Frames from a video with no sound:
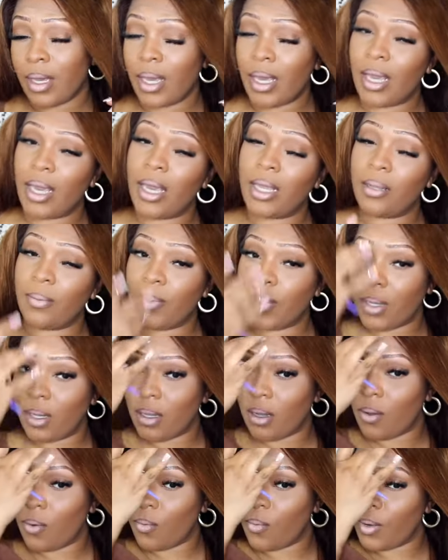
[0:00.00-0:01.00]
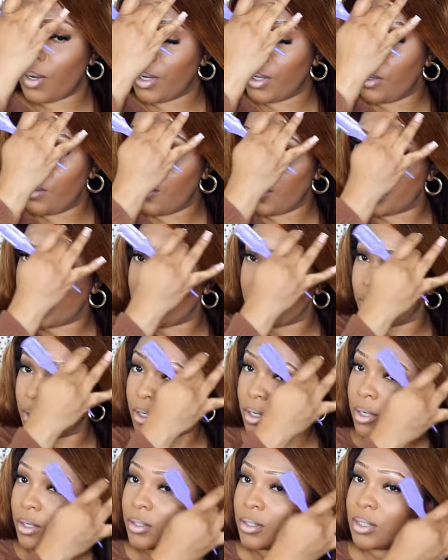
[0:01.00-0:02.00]
and depending on where you want your
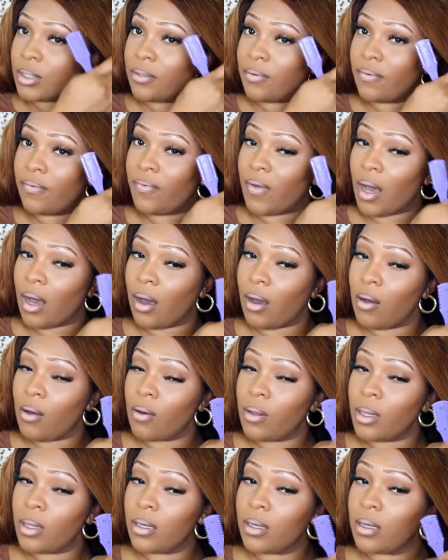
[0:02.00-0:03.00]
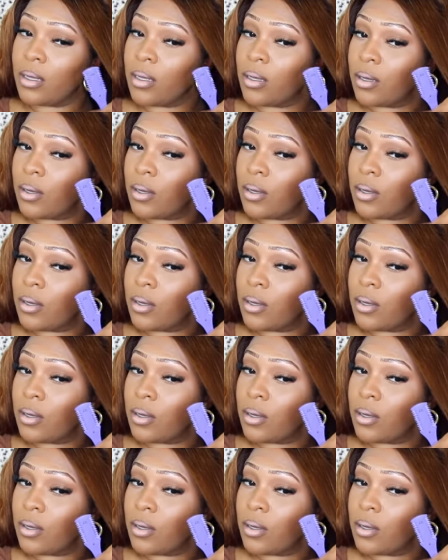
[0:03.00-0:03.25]
curls to fall